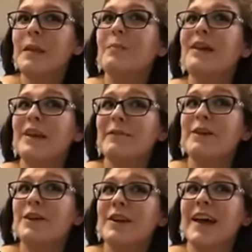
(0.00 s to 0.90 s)
But if
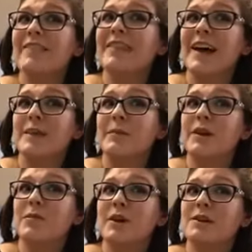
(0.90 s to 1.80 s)
you don't have that, a
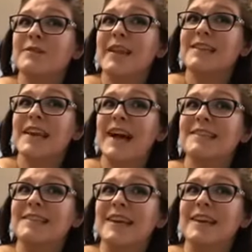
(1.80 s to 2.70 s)
mirror works
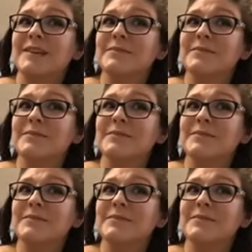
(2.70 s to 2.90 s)
fantastic.